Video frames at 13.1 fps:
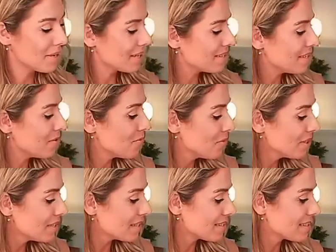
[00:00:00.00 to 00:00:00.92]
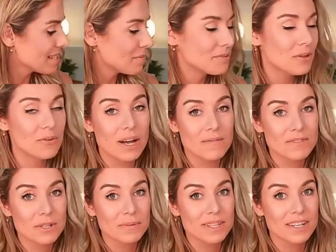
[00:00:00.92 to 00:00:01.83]
because he really does sleep so
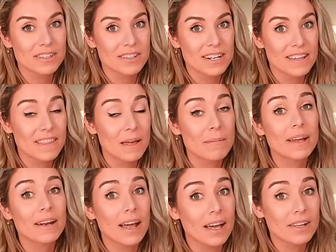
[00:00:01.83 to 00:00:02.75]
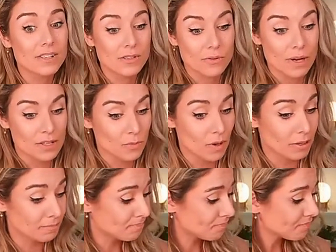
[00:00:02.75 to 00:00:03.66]
comfortably underneath them, and I do as
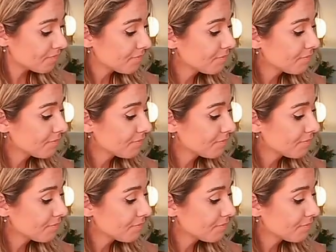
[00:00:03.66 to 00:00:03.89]
well.